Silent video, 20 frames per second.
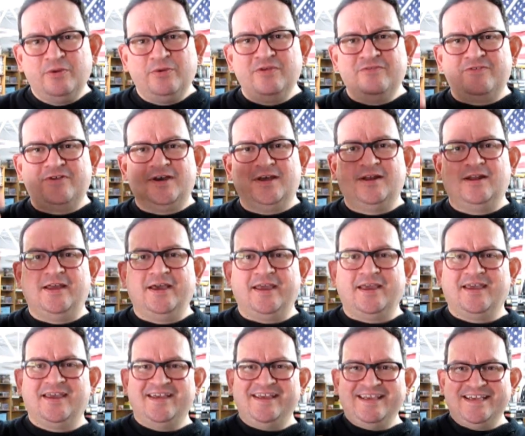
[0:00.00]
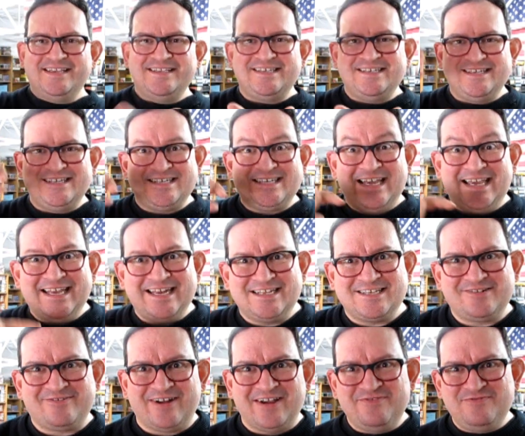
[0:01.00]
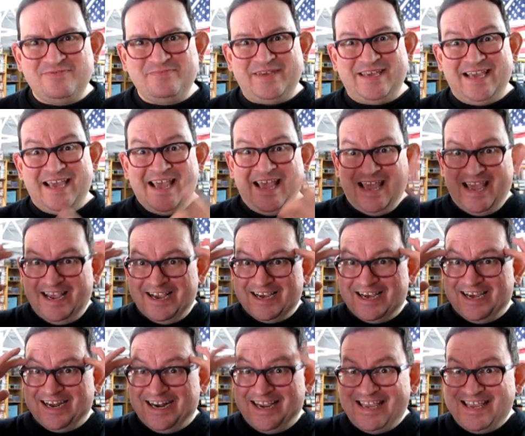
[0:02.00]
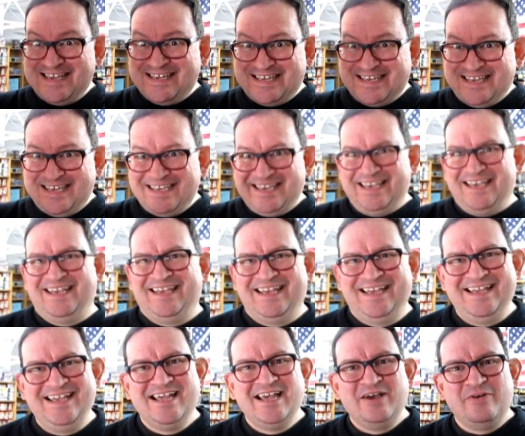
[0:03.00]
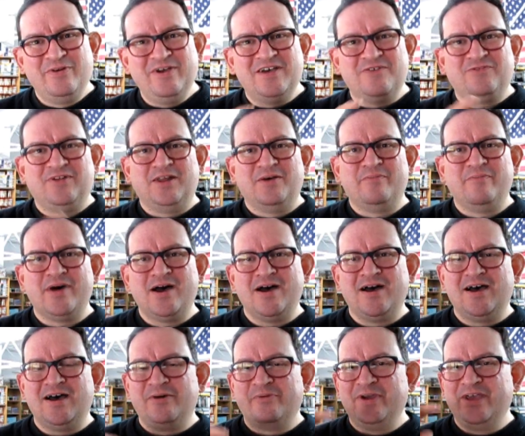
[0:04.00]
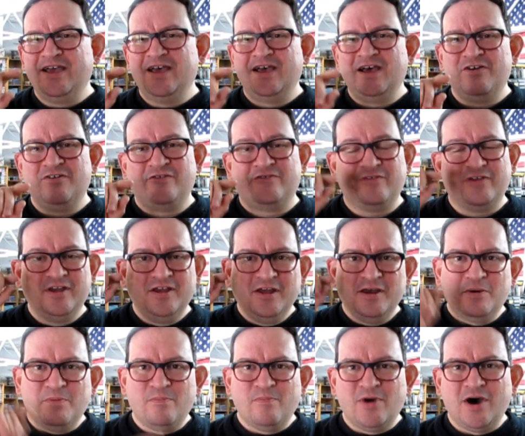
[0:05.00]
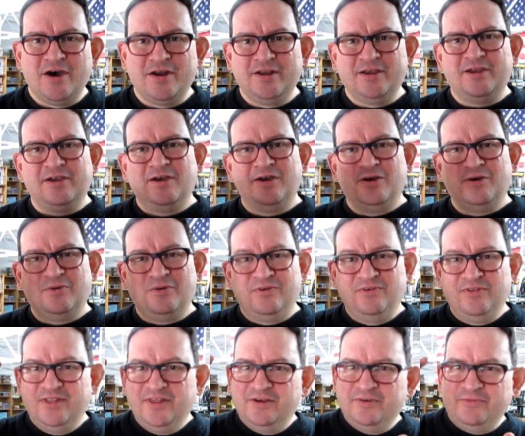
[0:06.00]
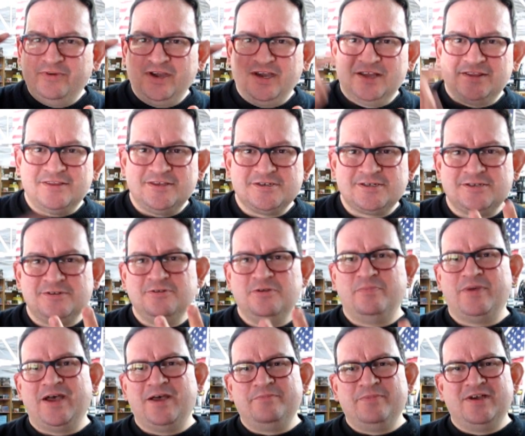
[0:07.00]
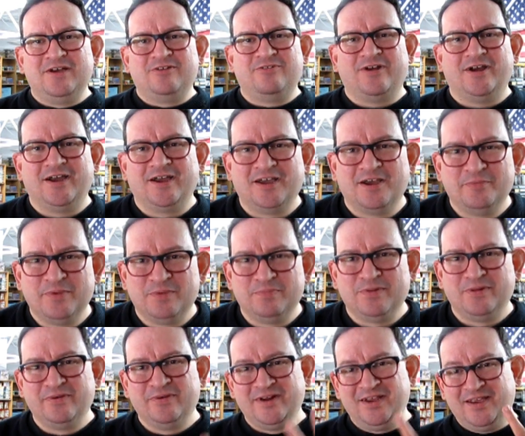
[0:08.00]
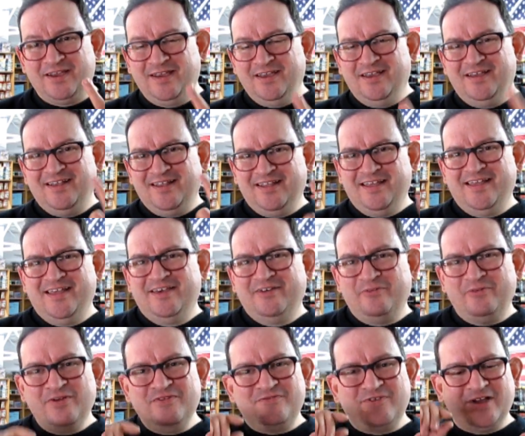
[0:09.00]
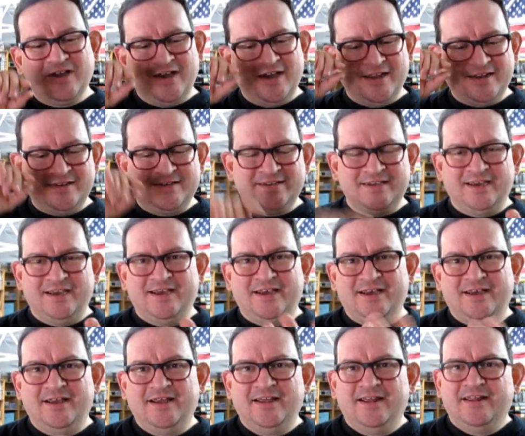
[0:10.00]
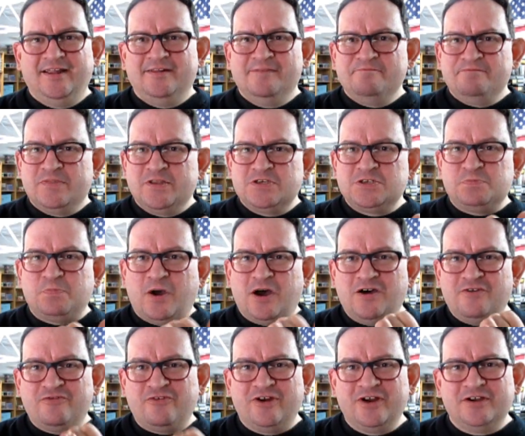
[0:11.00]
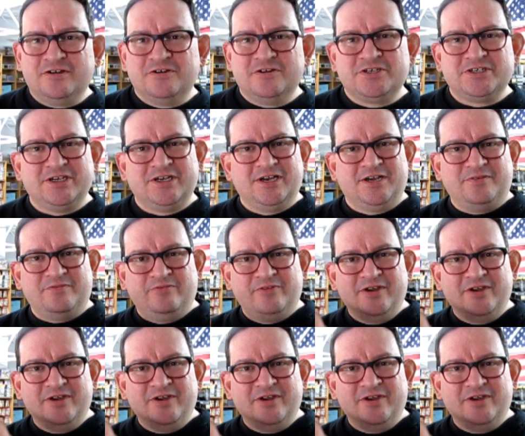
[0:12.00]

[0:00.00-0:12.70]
We've got, like, it's insane. It's driving me crazy. We have Le Mans. We have Monaco. We got this new Batman track I'm uploading. We've got uh, Spa-Francorchamps.